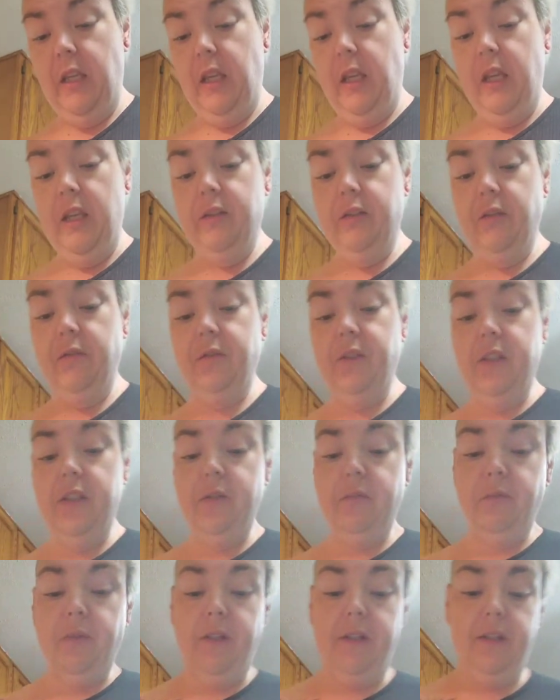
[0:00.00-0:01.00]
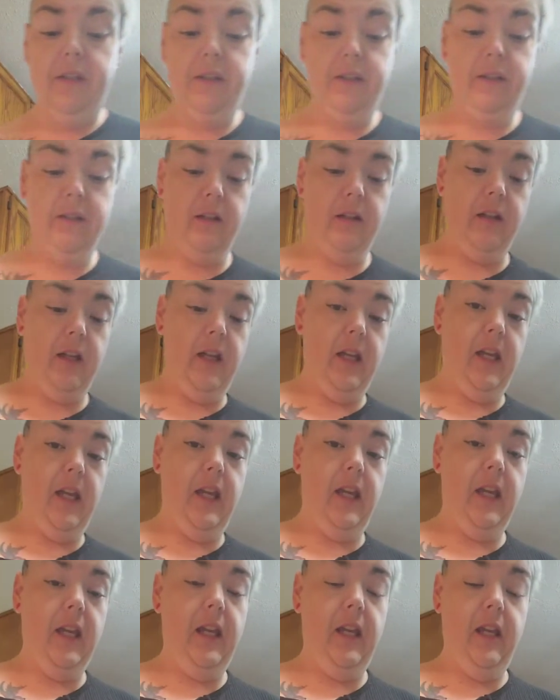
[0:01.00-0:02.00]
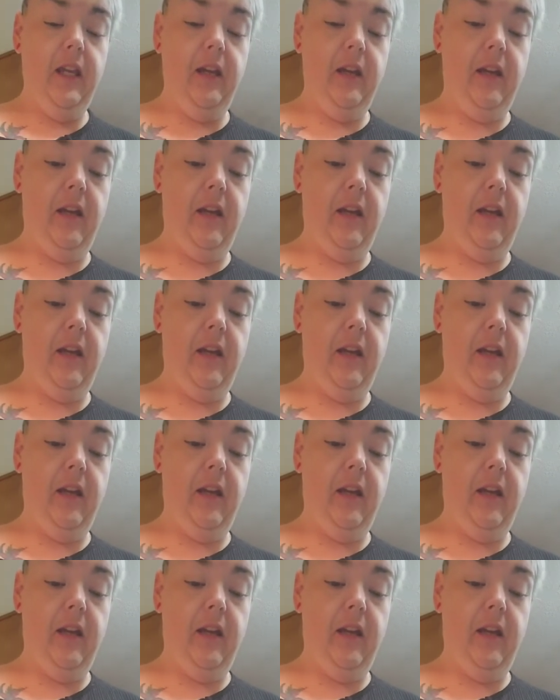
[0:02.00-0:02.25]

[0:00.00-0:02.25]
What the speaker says: So if this was a